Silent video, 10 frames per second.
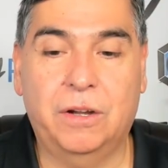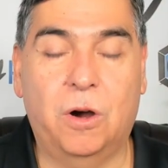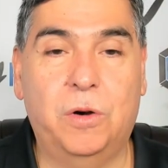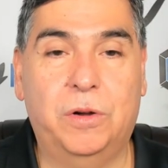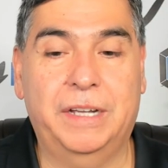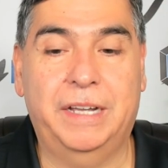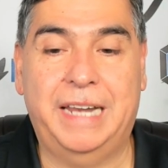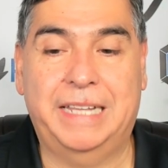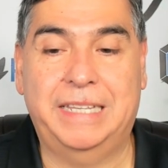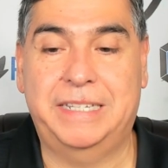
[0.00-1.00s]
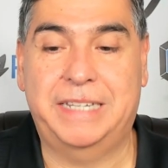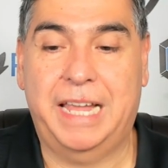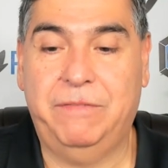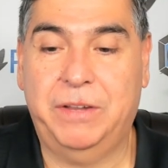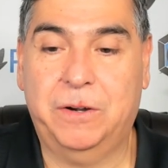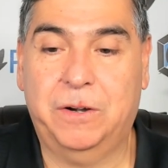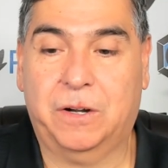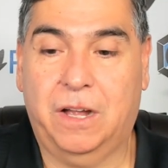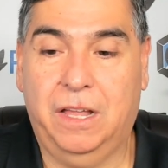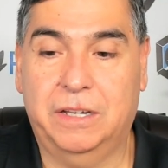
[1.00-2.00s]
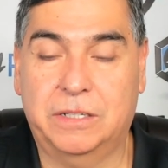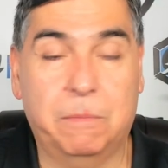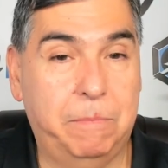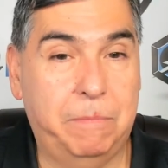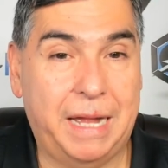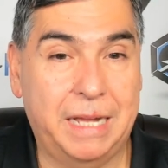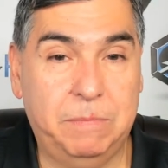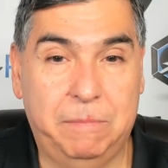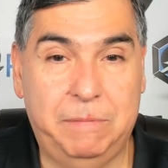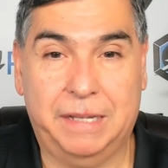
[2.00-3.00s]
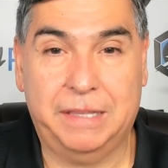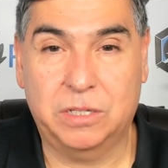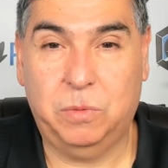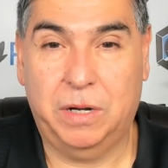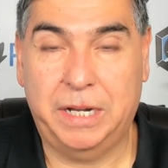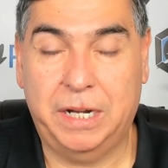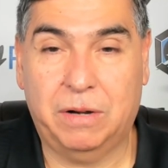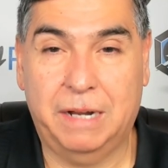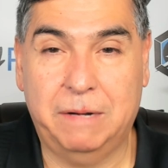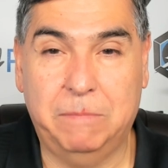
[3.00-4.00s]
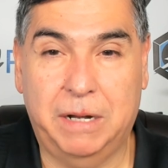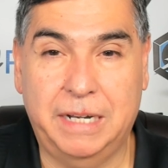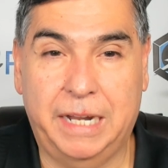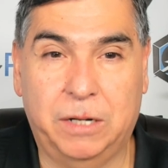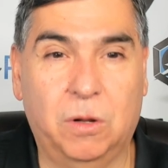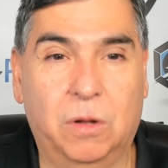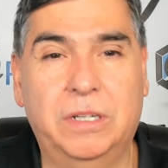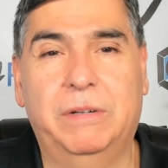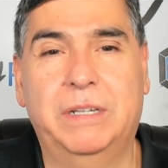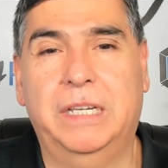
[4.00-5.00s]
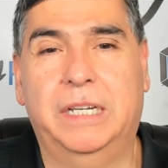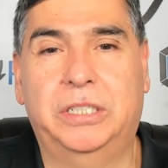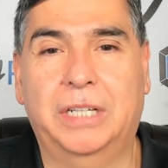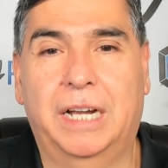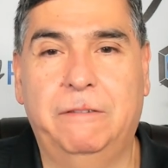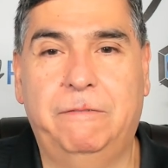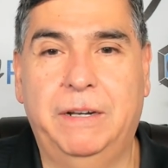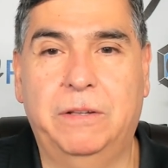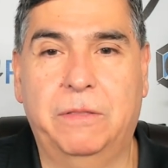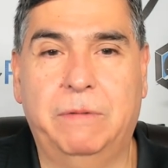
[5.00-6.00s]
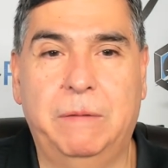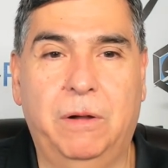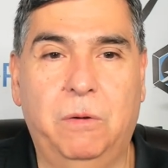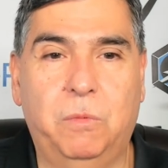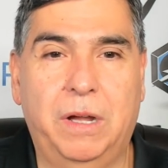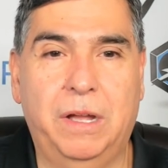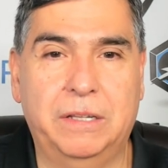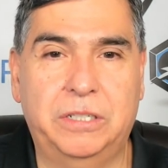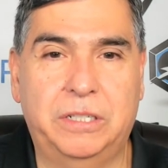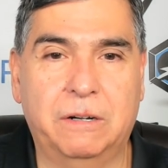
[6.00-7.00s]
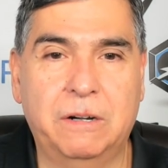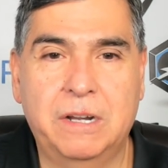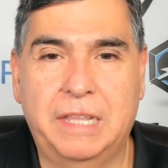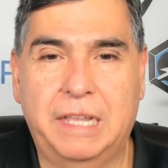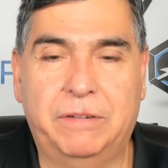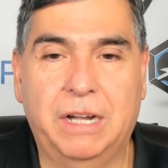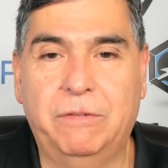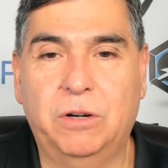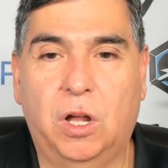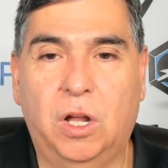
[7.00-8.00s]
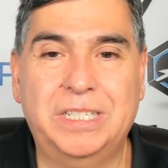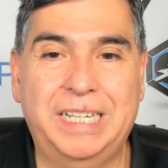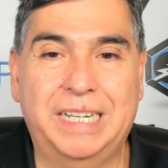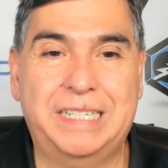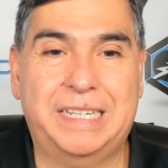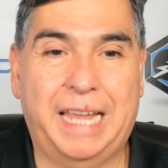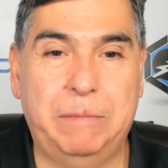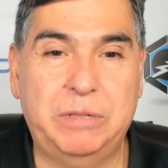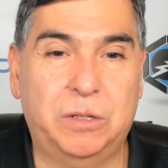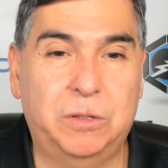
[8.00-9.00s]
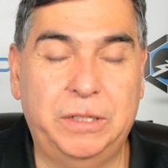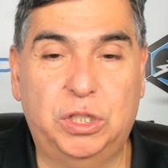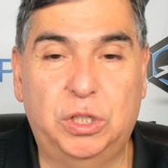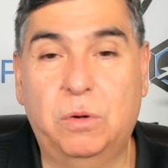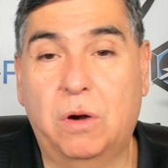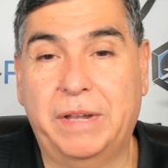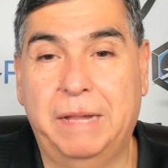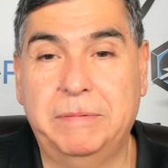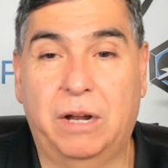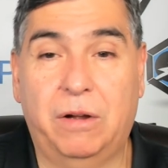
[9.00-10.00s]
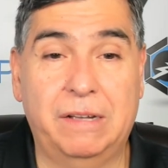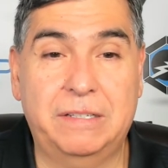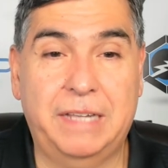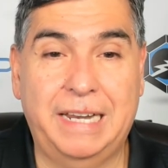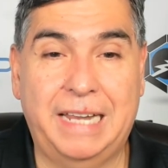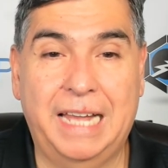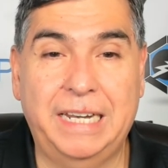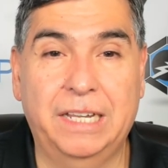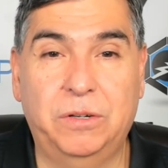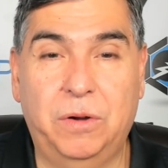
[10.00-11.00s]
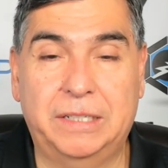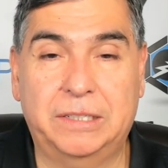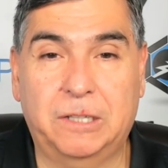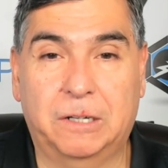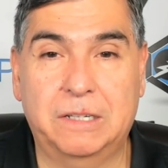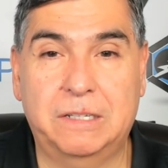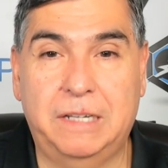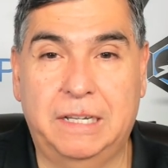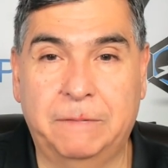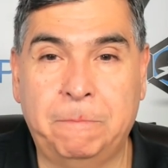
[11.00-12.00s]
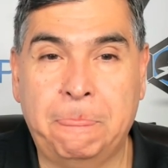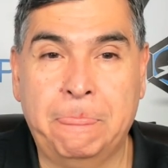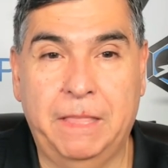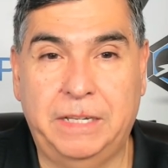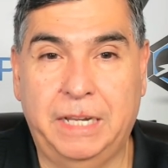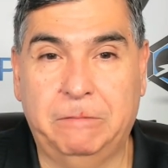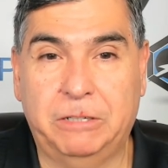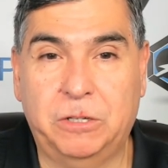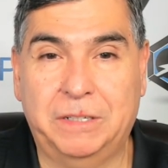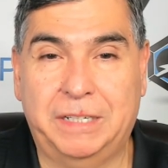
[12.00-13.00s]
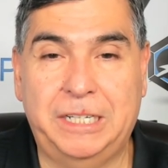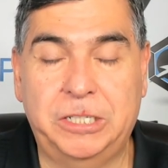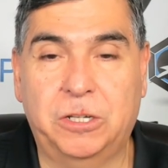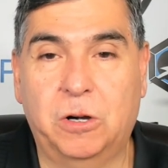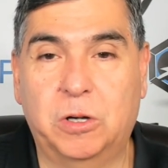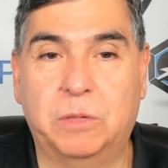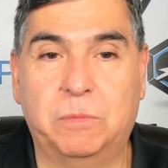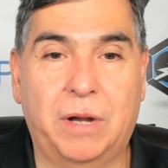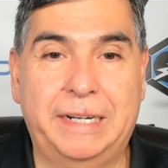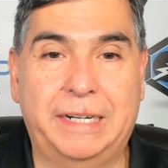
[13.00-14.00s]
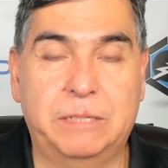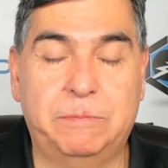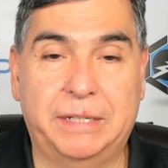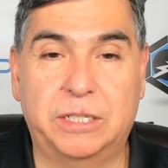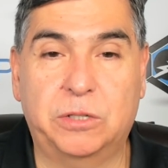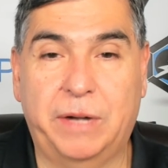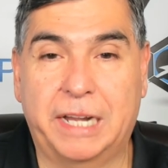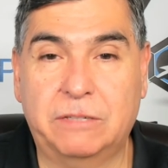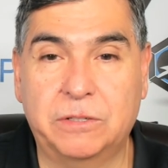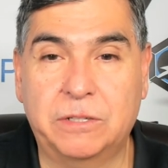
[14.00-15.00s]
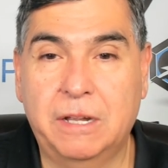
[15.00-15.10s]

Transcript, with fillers: Oakland and Xavier college basketball pick this one here on Monday. Golden Grizzlies shot and defended the three ball well this year. They've covered all six games, including two road games at Ohio State and Illinois to start the season. The team returned key stars and brought in experienced transfers.